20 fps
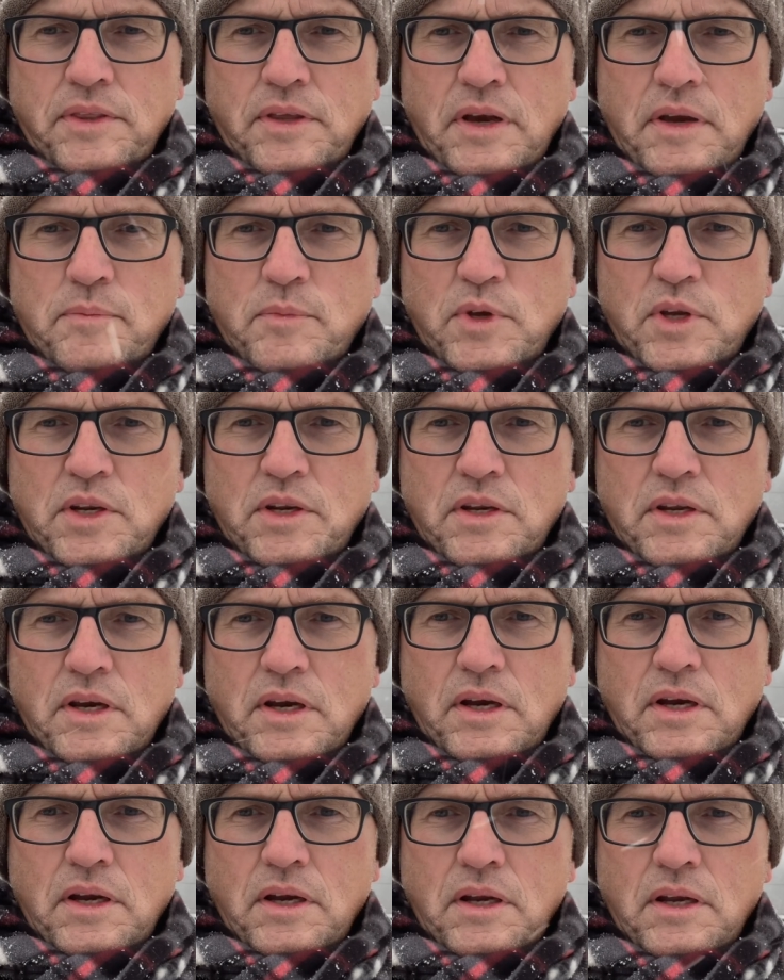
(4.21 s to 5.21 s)
I'm in
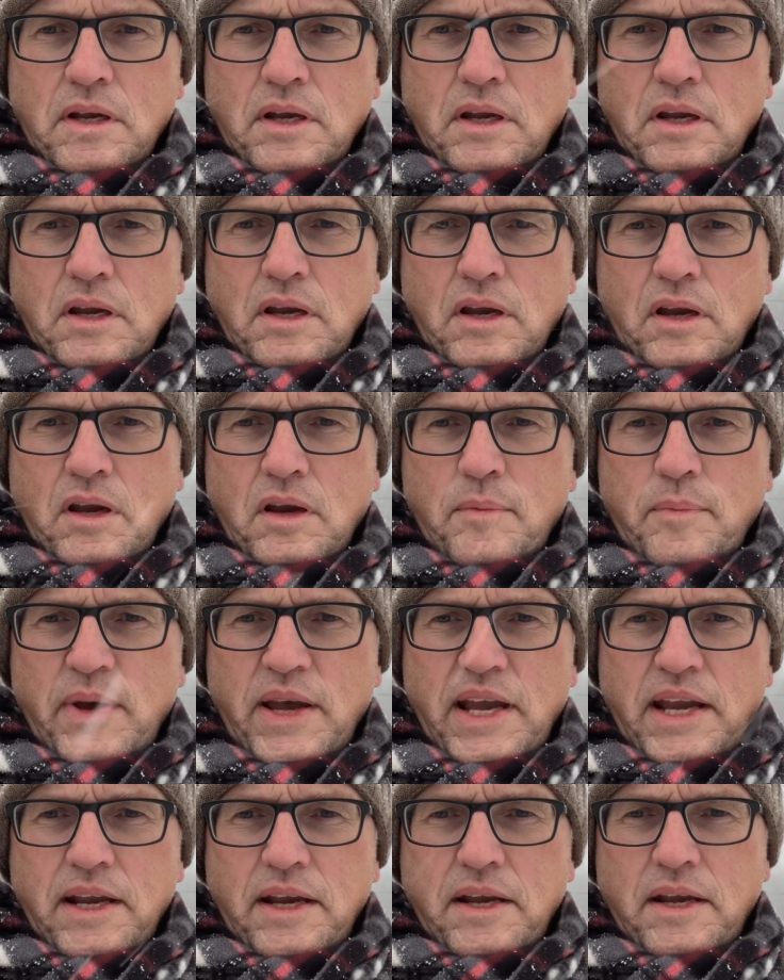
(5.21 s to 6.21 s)
uh,
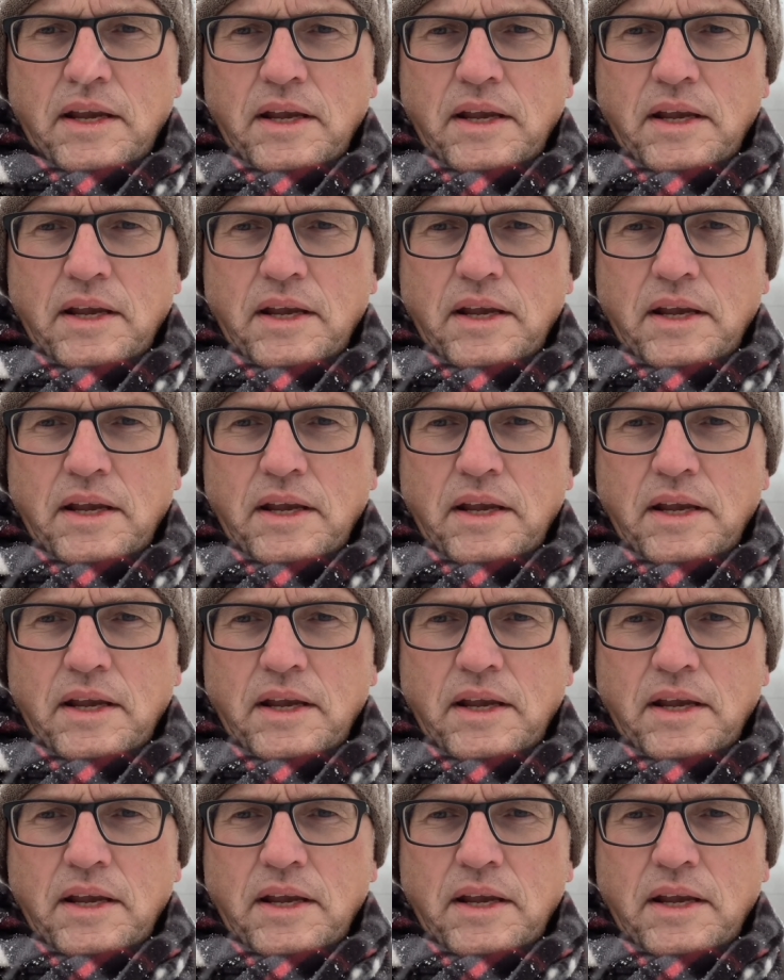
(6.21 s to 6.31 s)
Quebec,